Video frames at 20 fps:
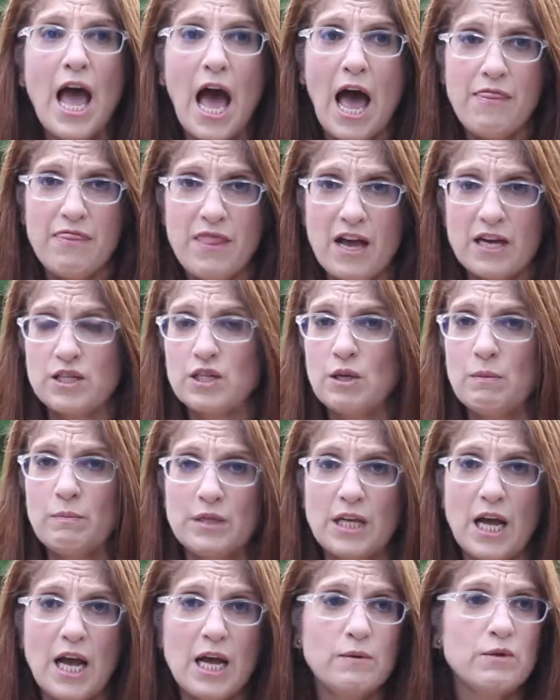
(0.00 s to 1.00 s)
and that
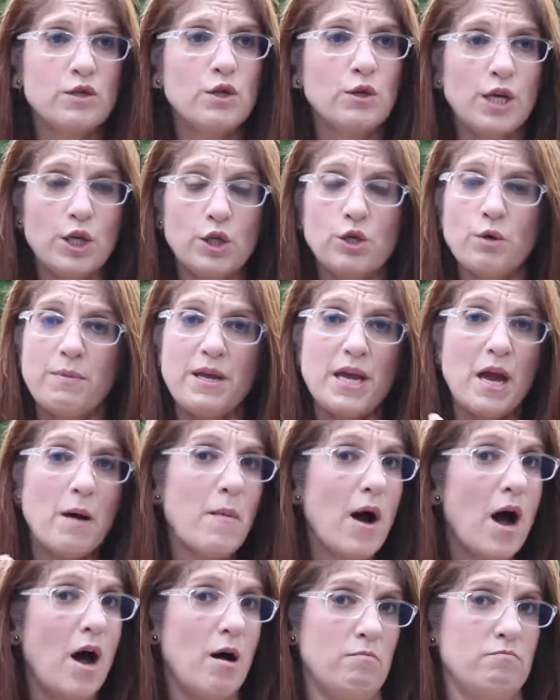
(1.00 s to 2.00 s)
sometimes you need to be a
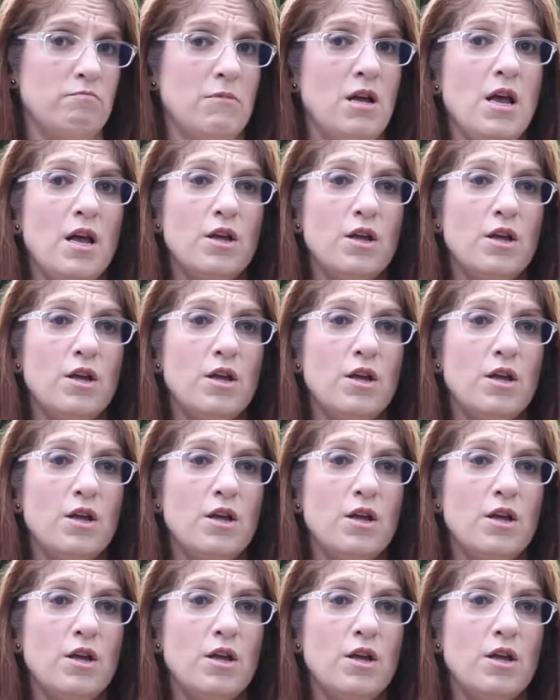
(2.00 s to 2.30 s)
mom.